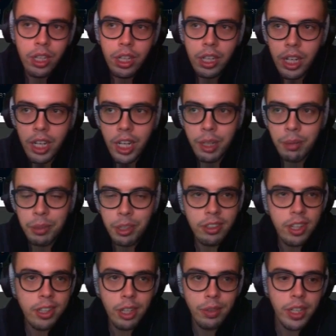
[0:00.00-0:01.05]
But the
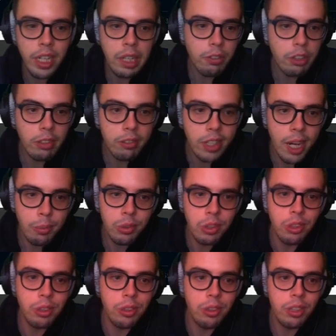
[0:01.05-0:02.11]
second time he didn't even attempt
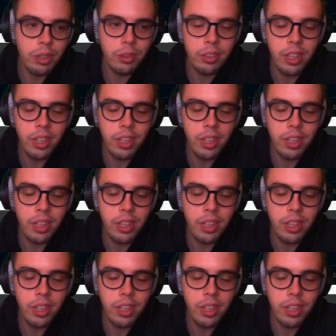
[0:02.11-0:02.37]
to because he was that